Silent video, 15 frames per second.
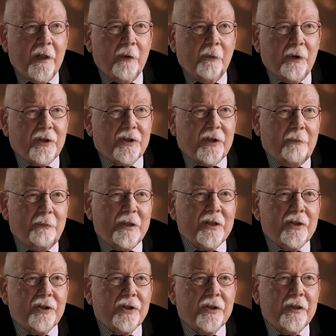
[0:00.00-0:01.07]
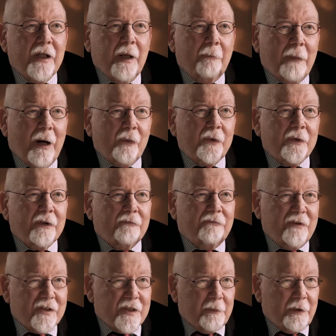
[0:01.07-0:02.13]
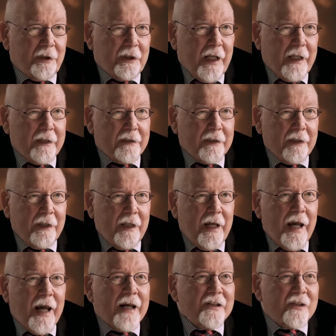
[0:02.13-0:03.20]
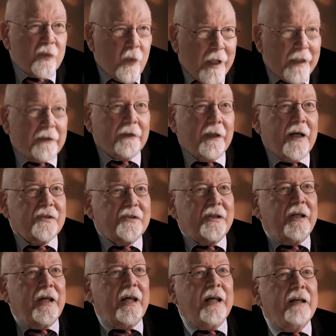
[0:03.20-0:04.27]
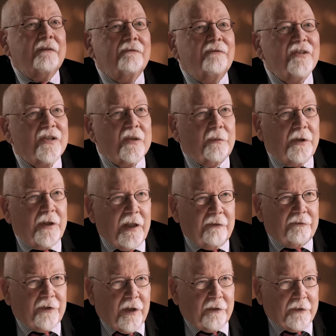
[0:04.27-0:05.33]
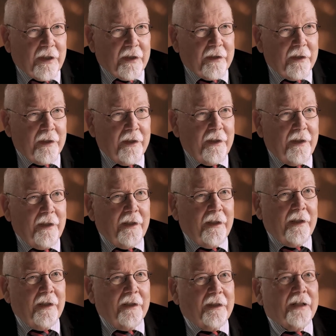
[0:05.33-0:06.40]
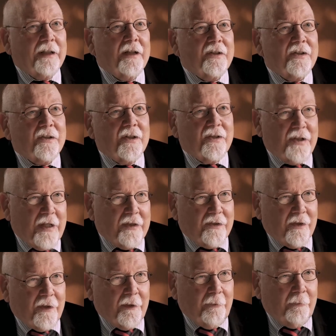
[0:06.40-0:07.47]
which diminish the amount of visible light as well as the invisible infrared that hits the sensor.